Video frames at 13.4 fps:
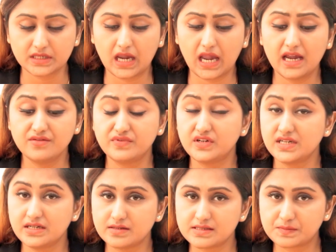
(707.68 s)
I
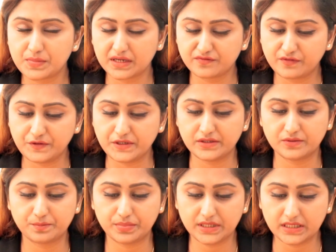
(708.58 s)
very respectfully
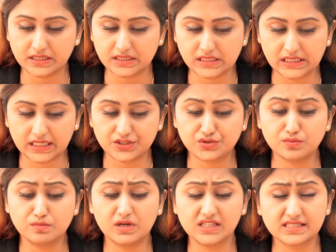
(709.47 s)
repeat that
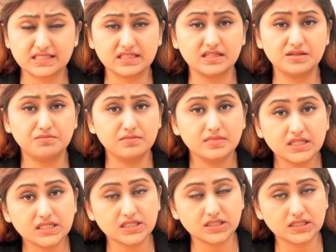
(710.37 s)
you must
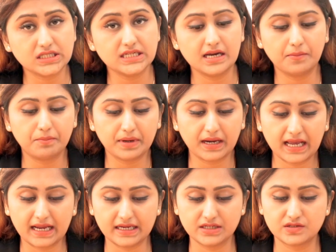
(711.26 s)
immediately
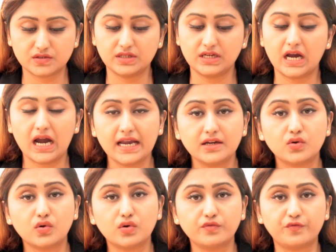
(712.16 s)
apply to the High
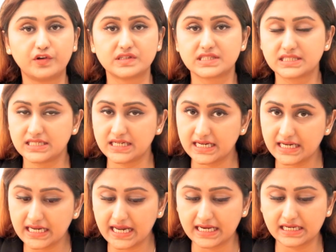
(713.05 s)
Court for
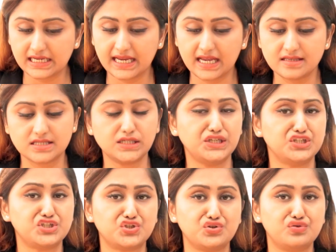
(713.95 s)
stay and
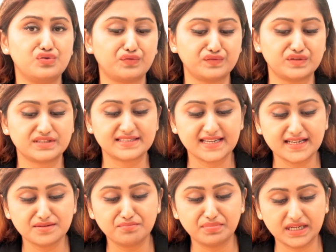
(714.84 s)
cancellation of the
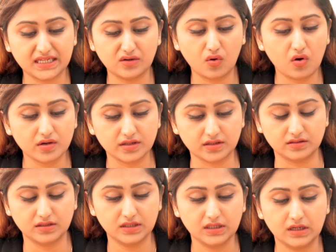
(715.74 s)
said bail order.
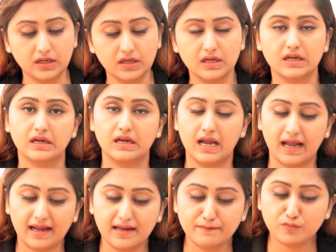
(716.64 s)

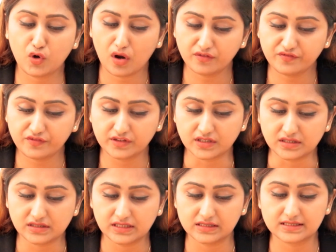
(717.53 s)
I am
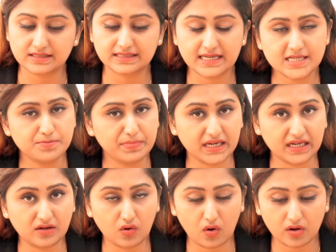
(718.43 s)
confident that the said
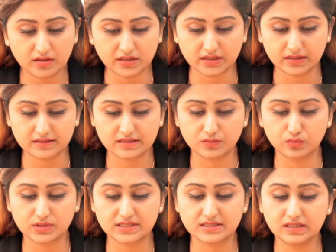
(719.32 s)
bail orders
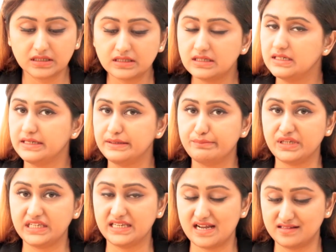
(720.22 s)
would certainly
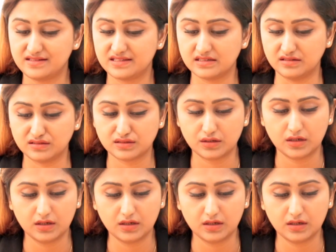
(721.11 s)
be cancelled.